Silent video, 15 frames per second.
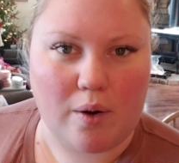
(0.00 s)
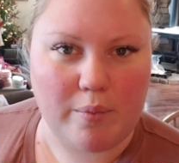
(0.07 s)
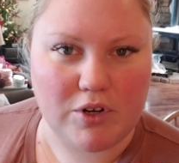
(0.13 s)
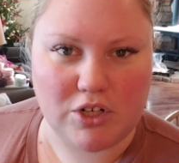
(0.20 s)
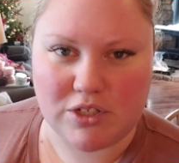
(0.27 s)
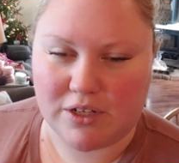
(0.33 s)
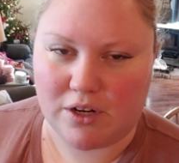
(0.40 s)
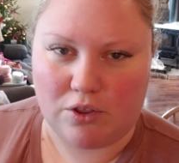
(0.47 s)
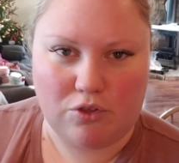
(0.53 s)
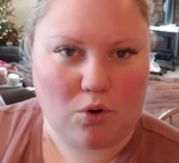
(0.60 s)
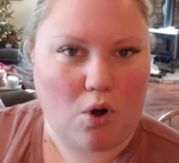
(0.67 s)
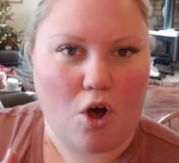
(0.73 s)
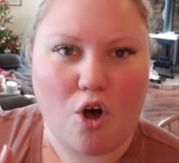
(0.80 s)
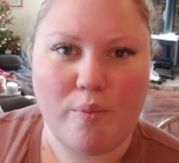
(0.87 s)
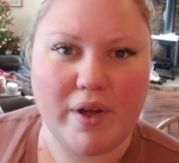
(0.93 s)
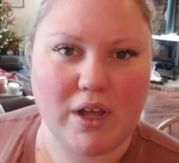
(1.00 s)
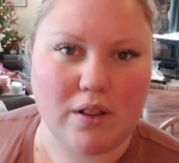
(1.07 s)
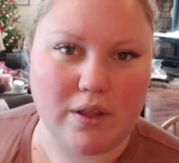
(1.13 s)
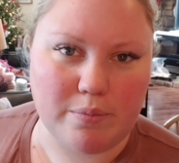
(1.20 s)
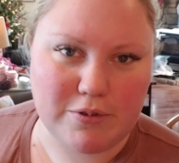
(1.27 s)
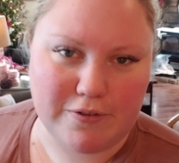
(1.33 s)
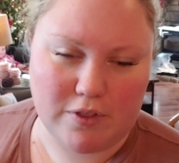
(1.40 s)
I'm just going to throw all my
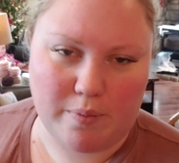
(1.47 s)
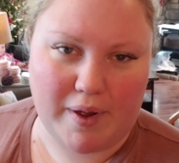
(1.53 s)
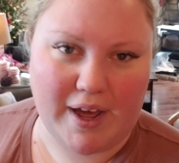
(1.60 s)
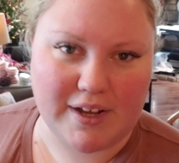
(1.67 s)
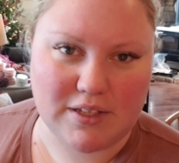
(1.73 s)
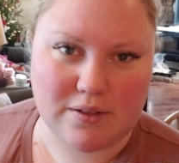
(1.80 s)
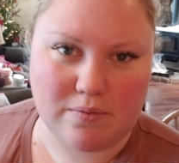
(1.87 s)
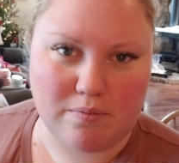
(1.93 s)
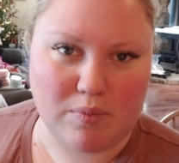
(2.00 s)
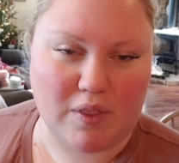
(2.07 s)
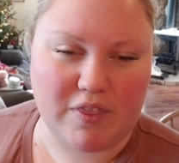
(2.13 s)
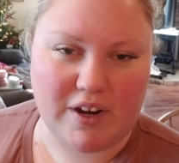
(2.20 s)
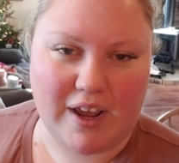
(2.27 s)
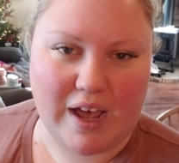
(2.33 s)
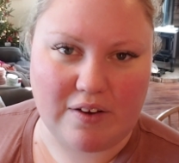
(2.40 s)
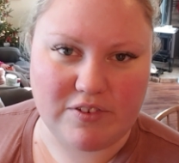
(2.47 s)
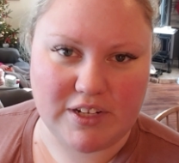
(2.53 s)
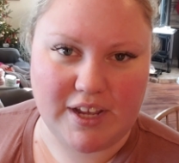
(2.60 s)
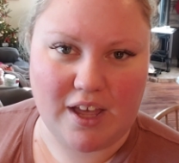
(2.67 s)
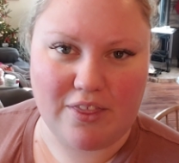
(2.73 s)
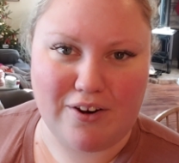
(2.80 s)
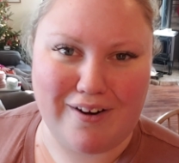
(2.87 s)
clips for the past month and a half
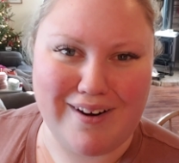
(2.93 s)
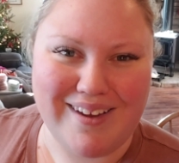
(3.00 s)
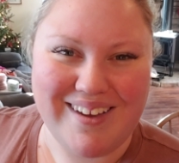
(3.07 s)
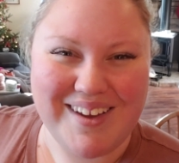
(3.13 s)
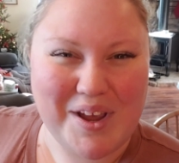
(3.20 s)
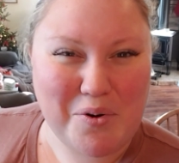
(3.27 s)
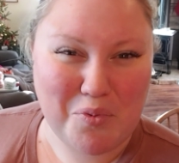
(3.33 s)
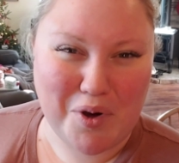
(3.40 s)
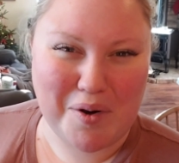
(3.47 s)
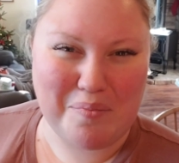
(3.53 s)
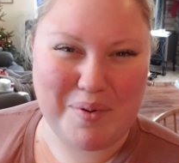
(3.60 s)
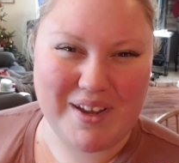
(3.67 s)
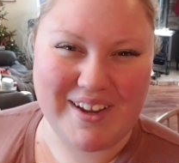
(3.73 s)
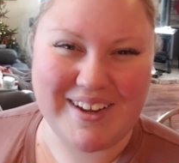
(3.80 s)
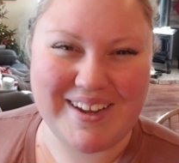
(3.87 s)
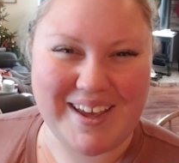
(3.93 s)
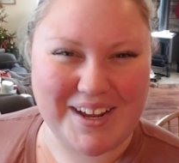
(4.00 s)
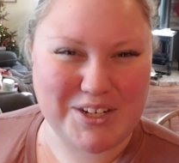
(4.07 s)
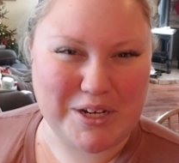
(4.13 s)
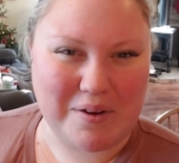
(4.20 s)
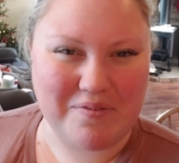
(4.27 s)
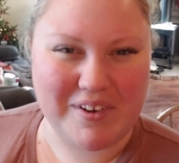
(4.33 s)
together in one big
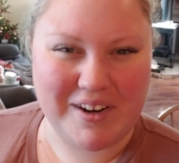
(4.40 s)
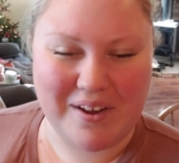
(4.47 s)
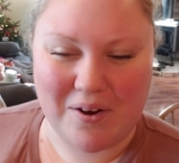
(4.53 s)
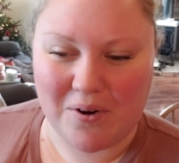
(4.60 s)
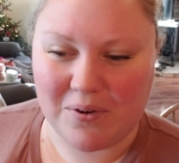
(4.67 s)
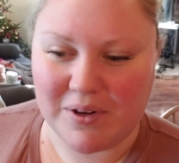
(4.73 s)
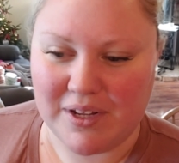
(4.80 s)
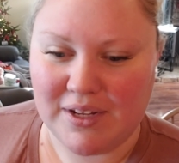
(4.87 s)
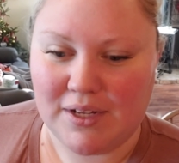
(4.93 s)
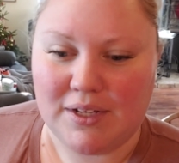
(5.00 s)
catch-up video.